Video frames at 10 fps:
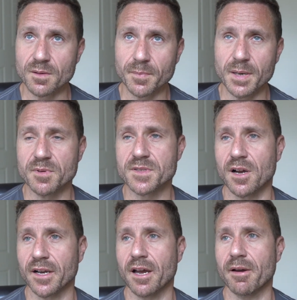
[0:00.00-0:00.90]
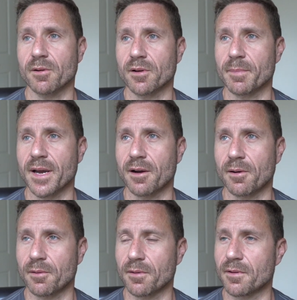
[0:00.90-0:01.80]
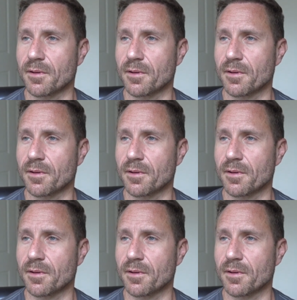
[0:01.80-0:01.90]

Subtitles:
People start going on about